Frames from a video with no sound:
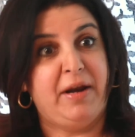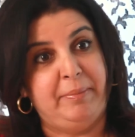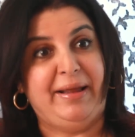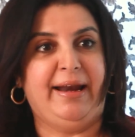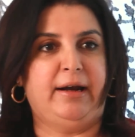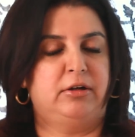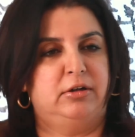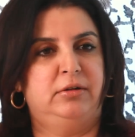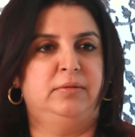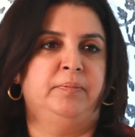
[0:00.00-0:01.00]
A film
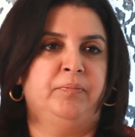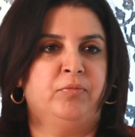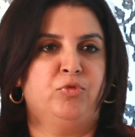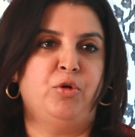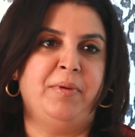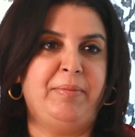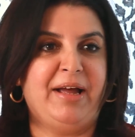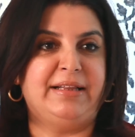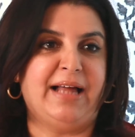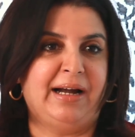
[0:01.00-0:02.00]
director. So maybe
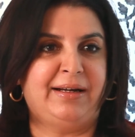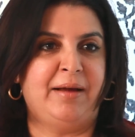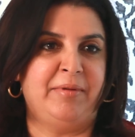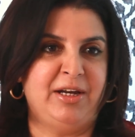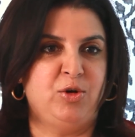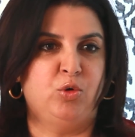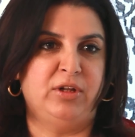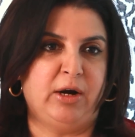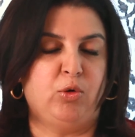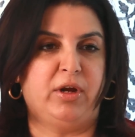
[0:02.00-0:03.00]
at that time I knew
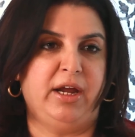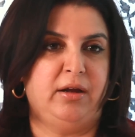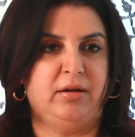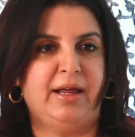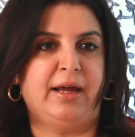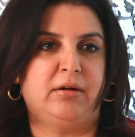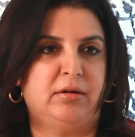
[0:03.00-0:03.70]
that, okay, like,